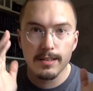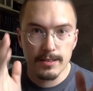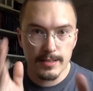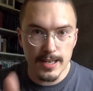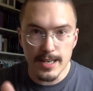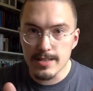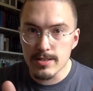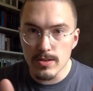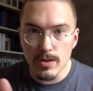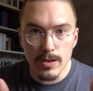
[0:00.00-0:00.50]

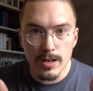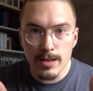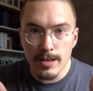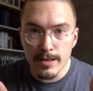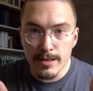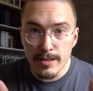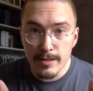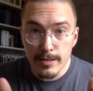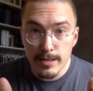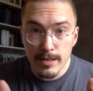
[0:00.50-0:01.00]
That's all a
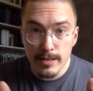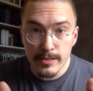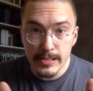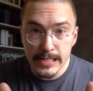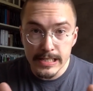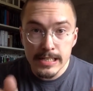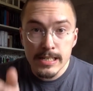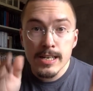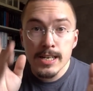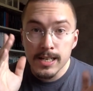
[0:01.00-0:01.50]
lot of
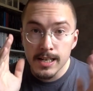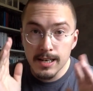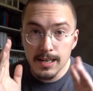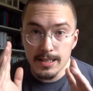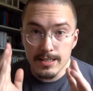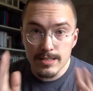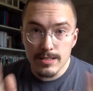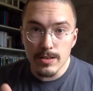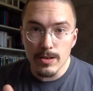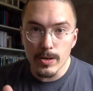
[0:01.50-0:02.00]
theory.
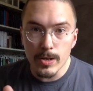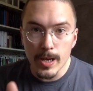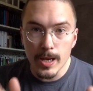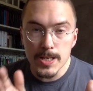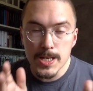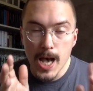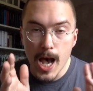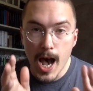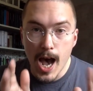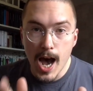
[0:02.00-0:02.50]
Let's look
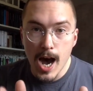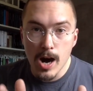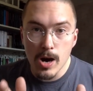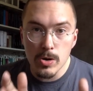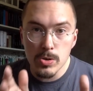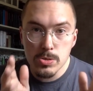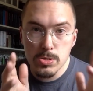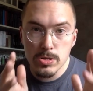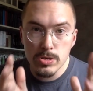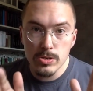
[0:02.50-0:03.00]
at
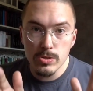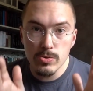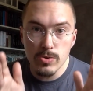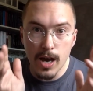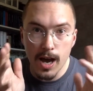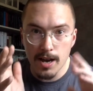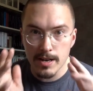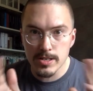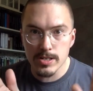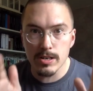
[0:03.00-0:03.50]
how to
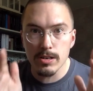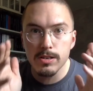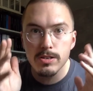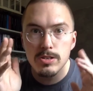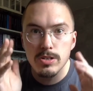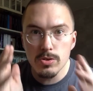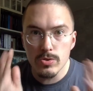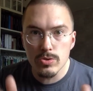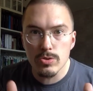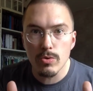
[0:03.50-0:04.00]
actually
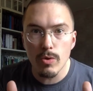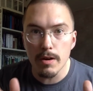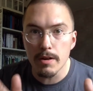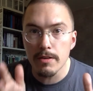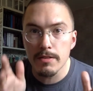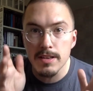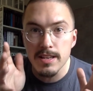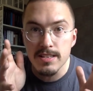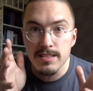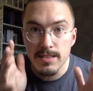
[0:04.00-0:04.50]
use one
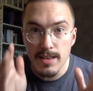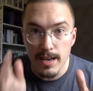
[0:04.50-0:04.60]
of these